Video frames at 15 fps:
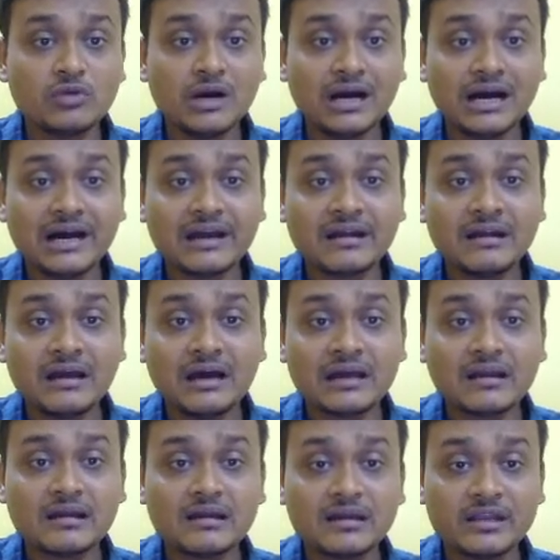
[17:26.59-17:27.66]
to earn
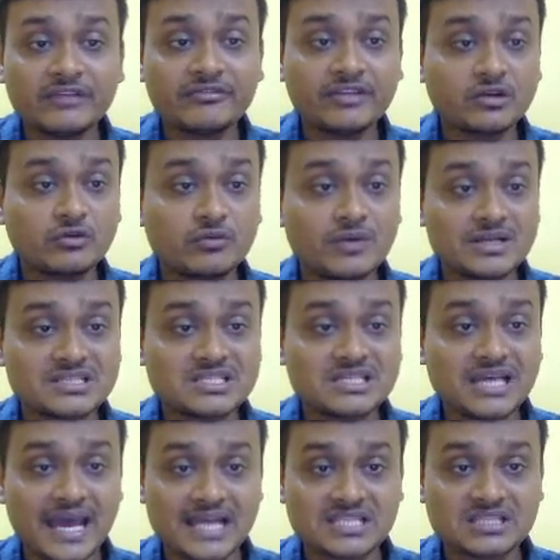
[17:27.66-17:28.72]
her living
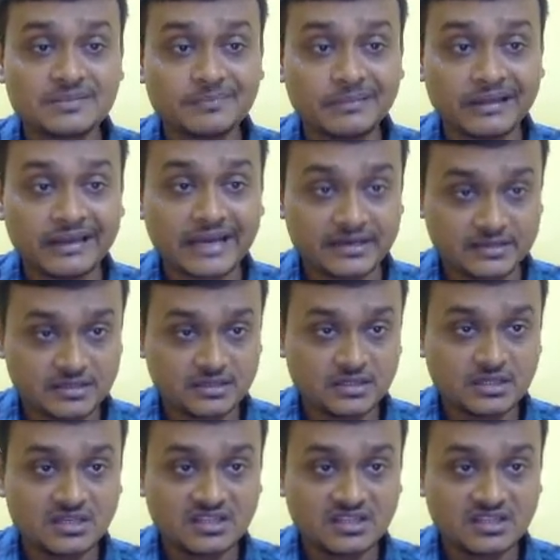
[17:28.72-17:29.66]
was as playwright.